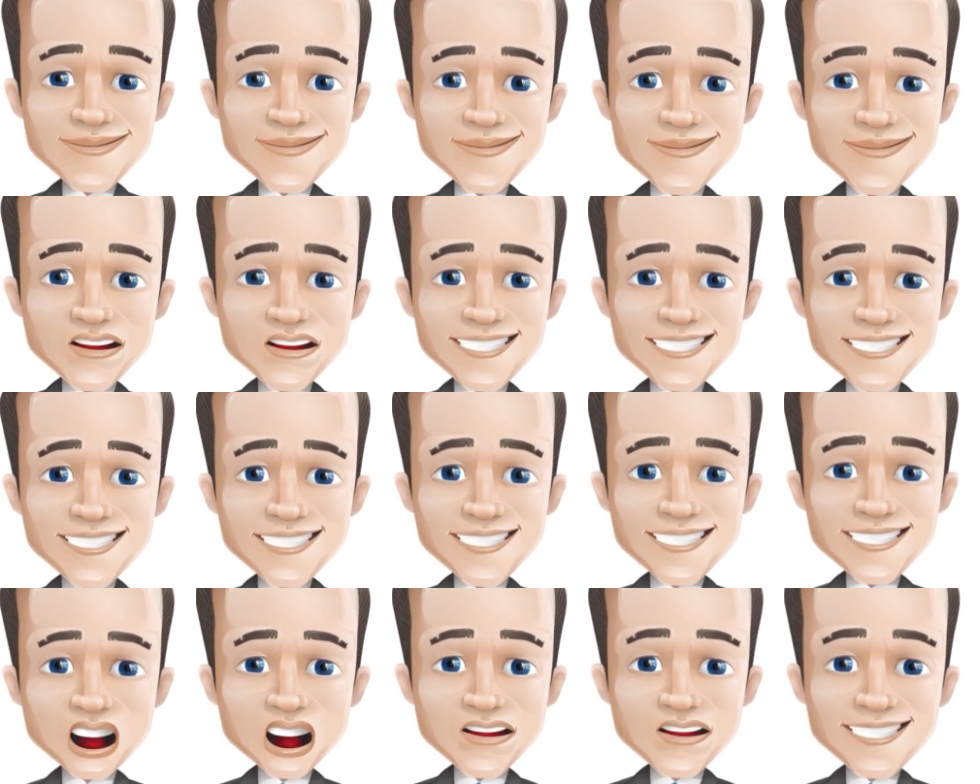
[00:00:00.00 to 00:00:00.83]
This is
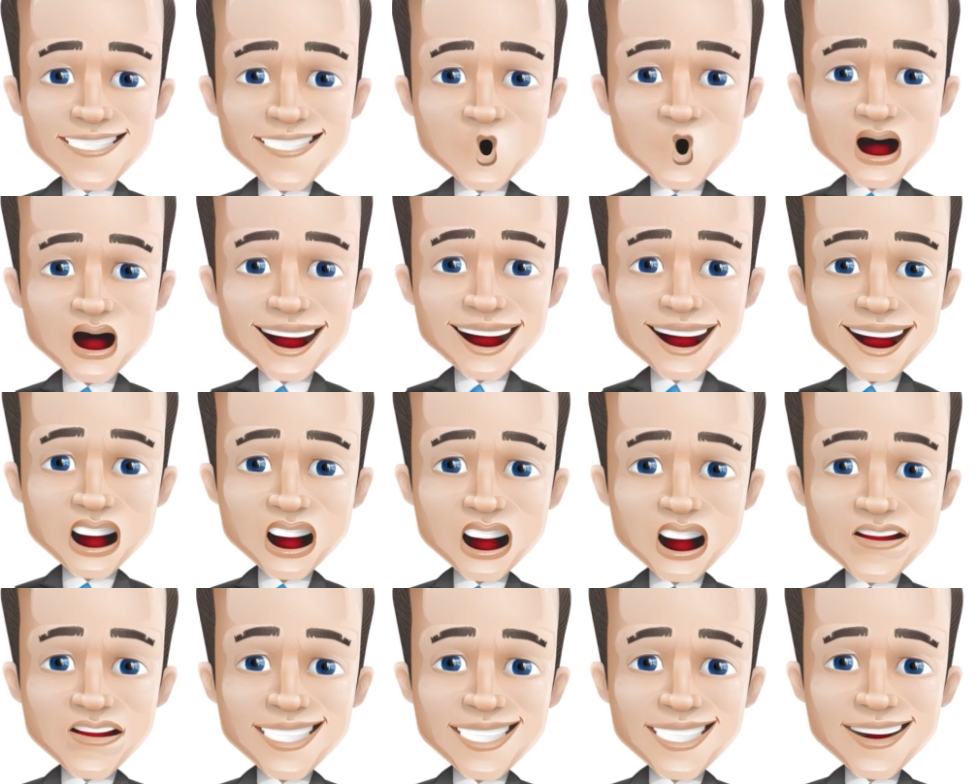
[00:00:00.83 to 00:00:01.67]
especially relevant
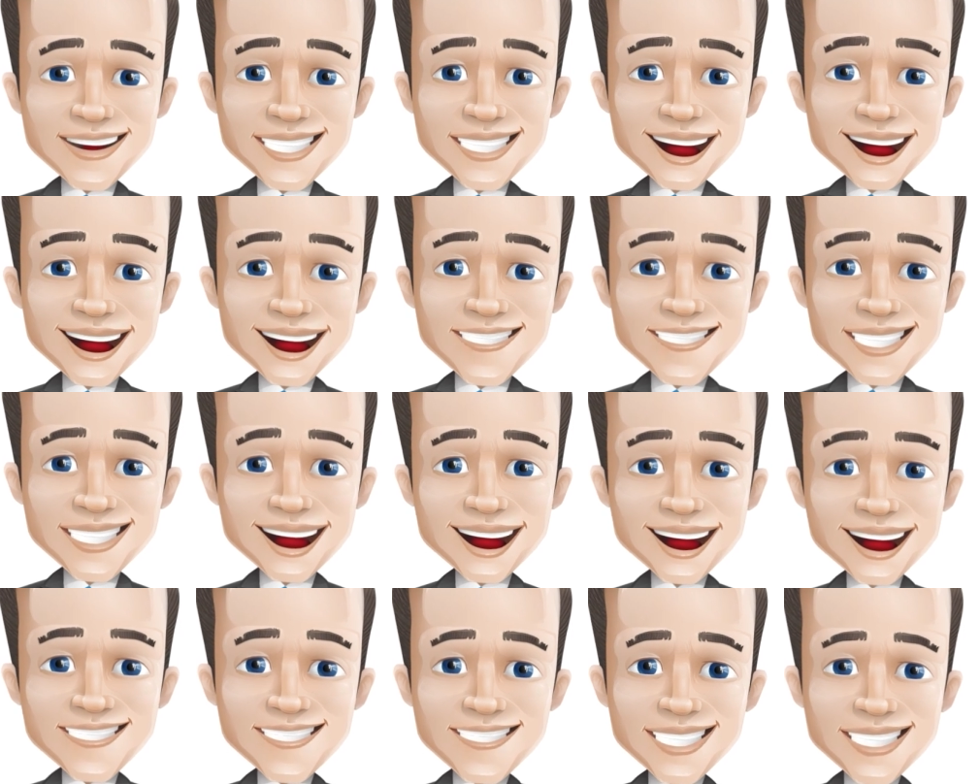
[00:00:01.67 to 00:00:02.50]
in today's
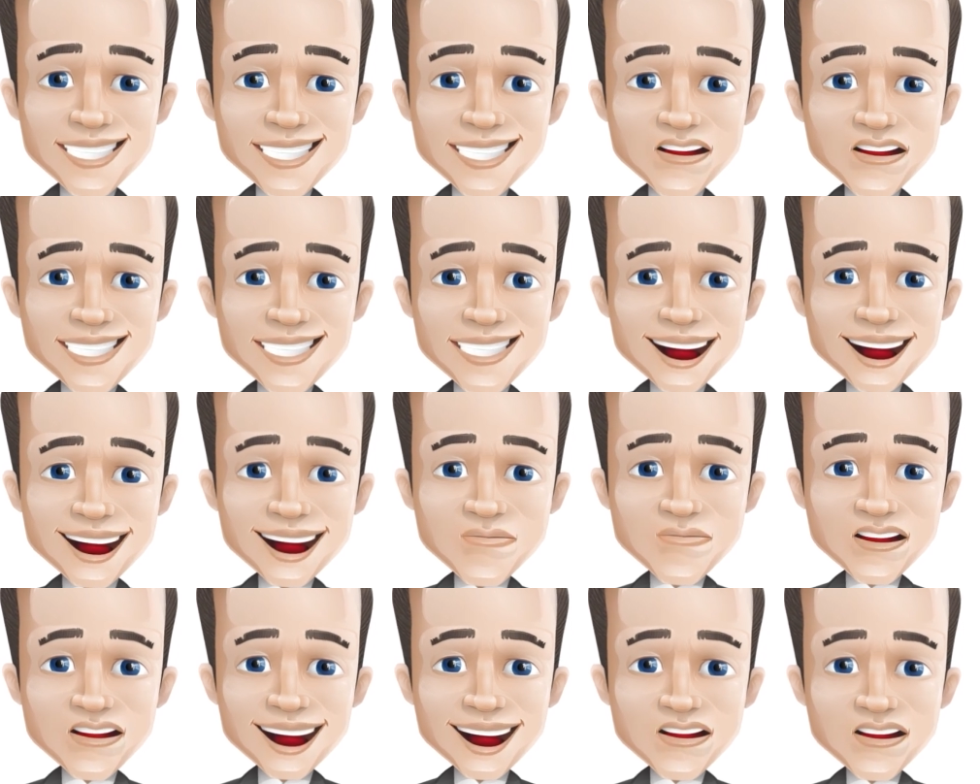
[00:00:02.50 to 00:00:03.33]
markets which are
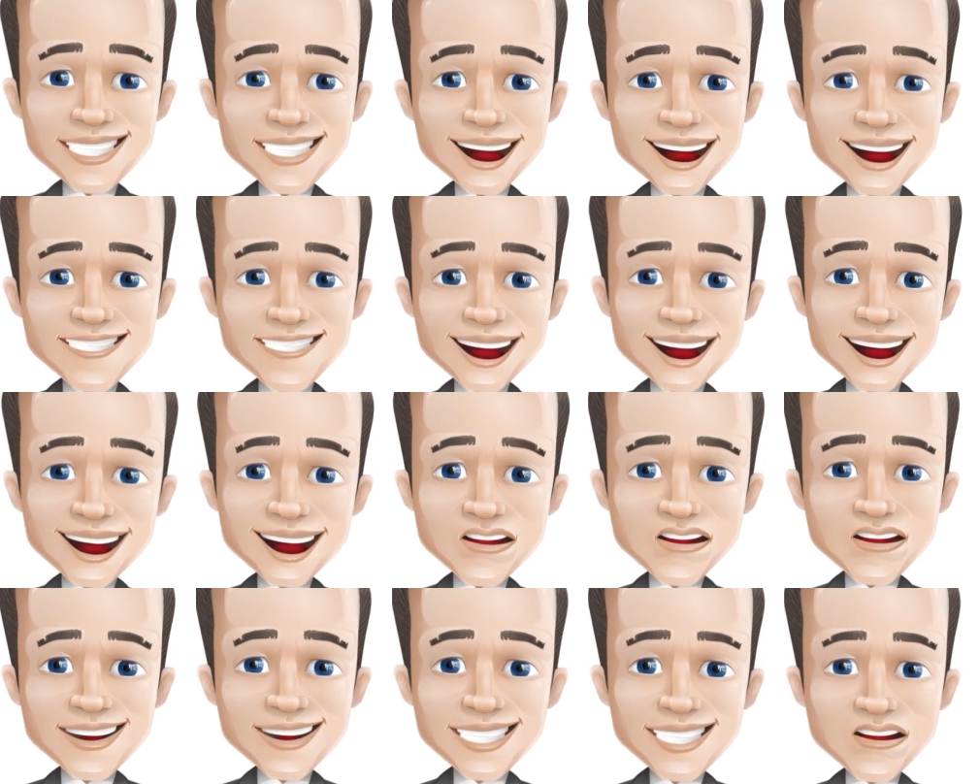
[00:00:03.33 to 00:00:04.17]
dominated by high
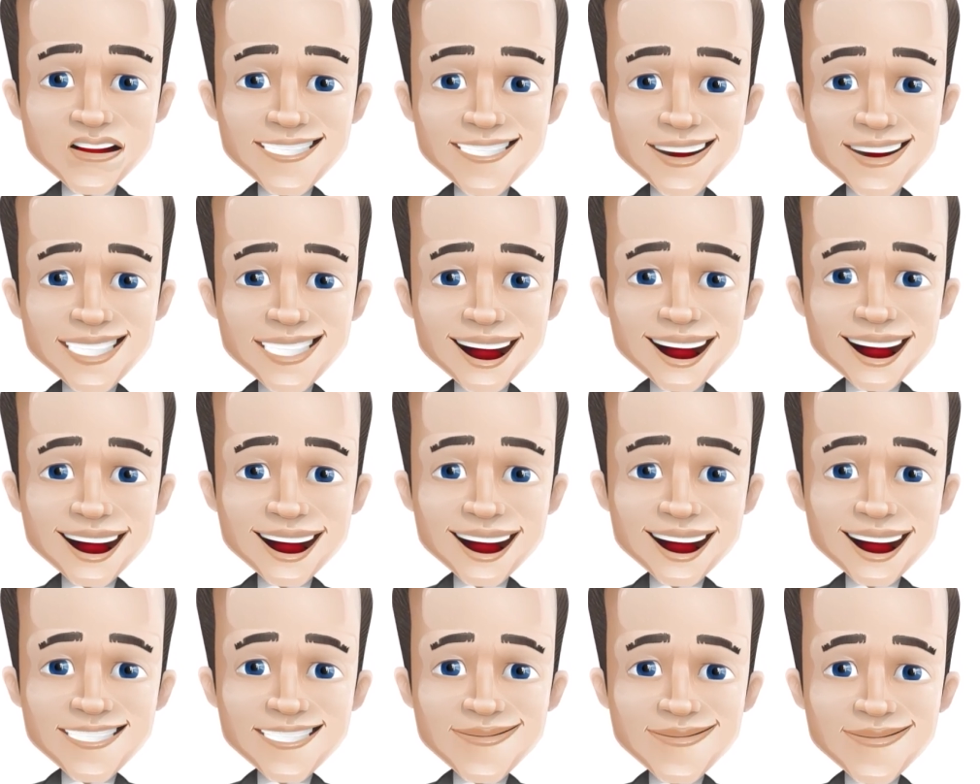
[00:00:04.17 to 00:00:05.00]
frequency trading.